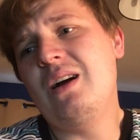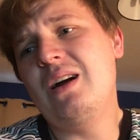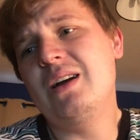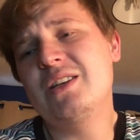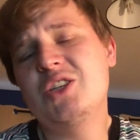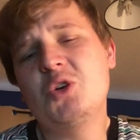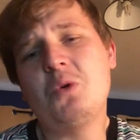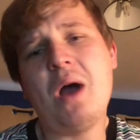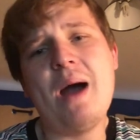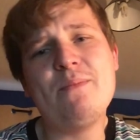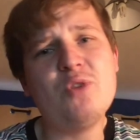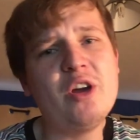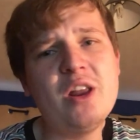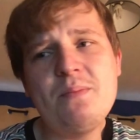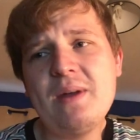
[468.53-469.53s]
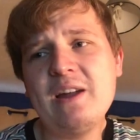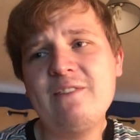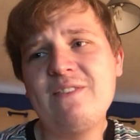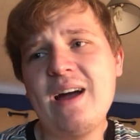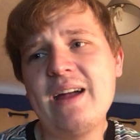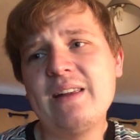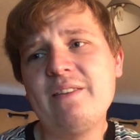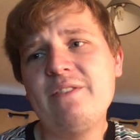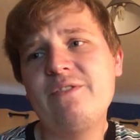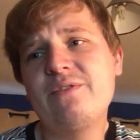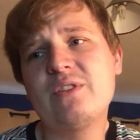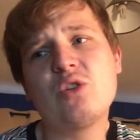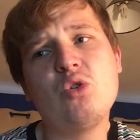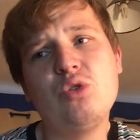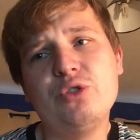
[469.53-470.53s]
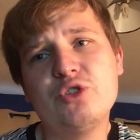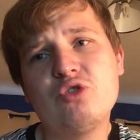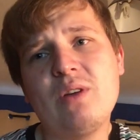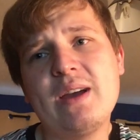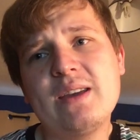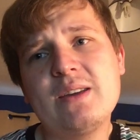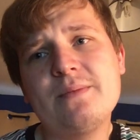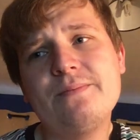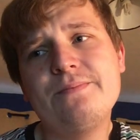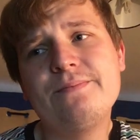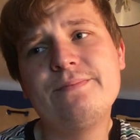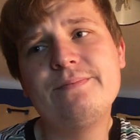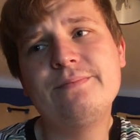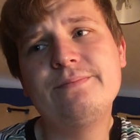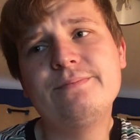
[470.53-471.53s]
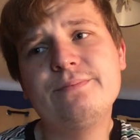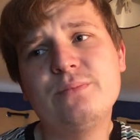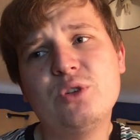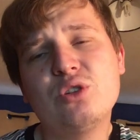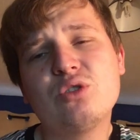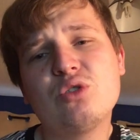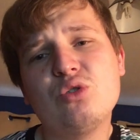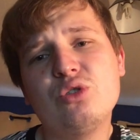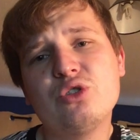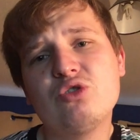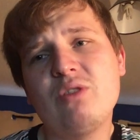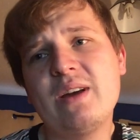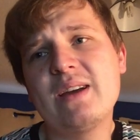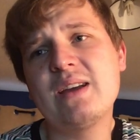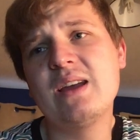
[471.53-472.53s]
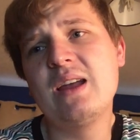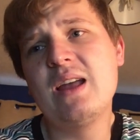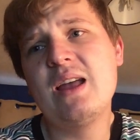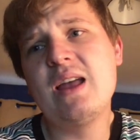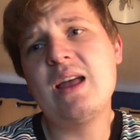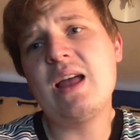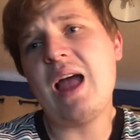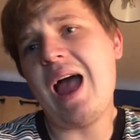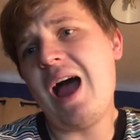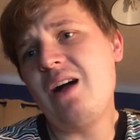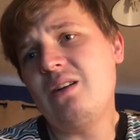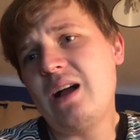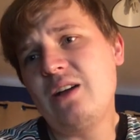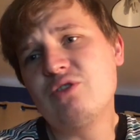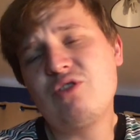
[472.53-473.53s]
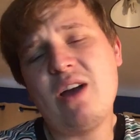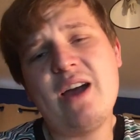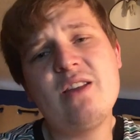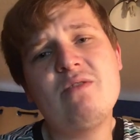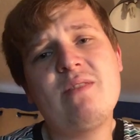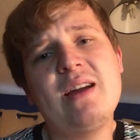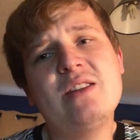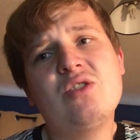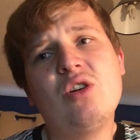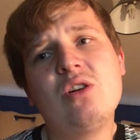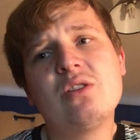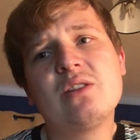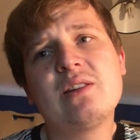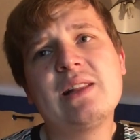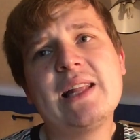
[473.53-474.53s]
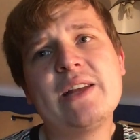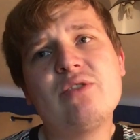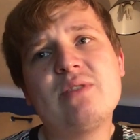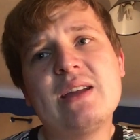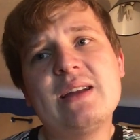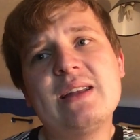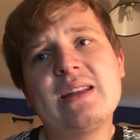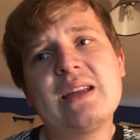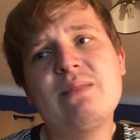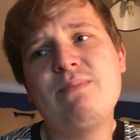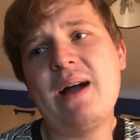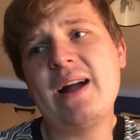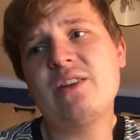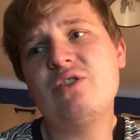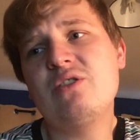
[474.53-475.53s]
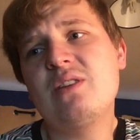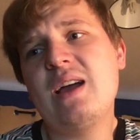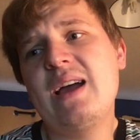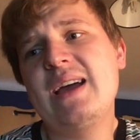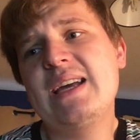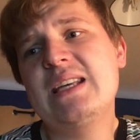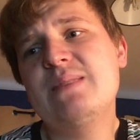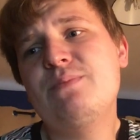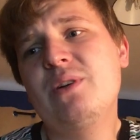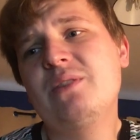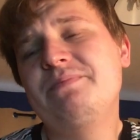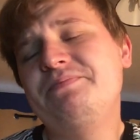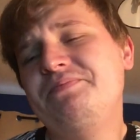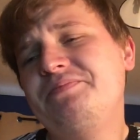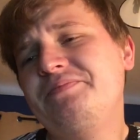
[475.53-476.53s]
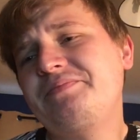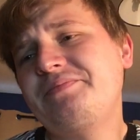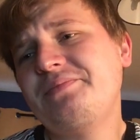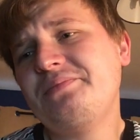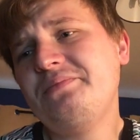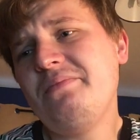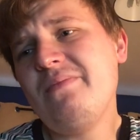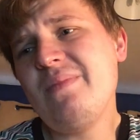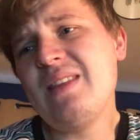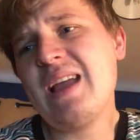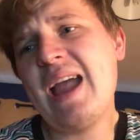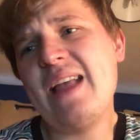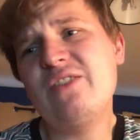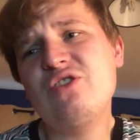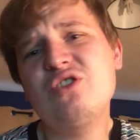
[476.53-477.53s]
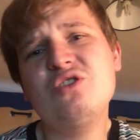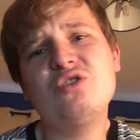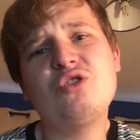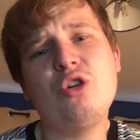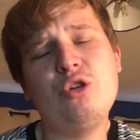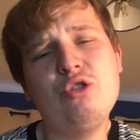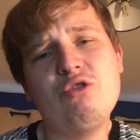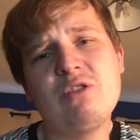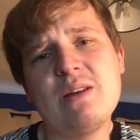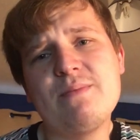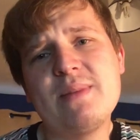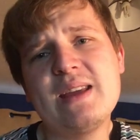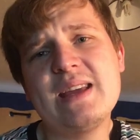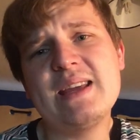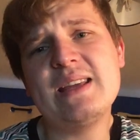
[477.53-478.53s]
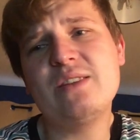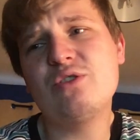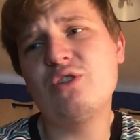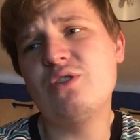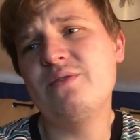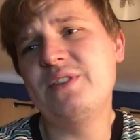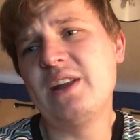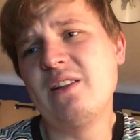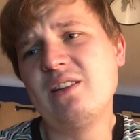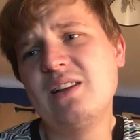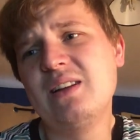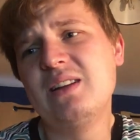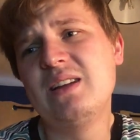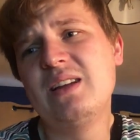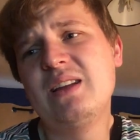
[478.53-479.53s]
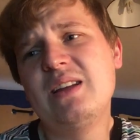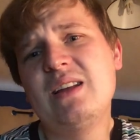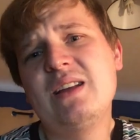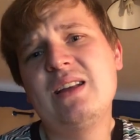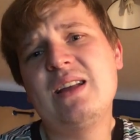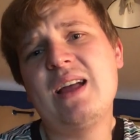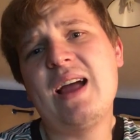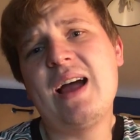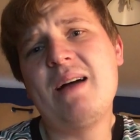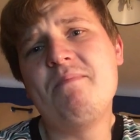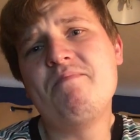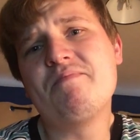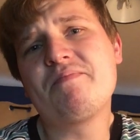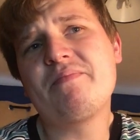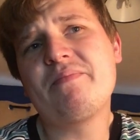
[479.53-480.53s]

So I'm not a big fan of the Gold Strike, Mutant Gold Strike. I'll try the Red Dawn at a later date and get back to you guys, but it's just too creamy, too vanilla, and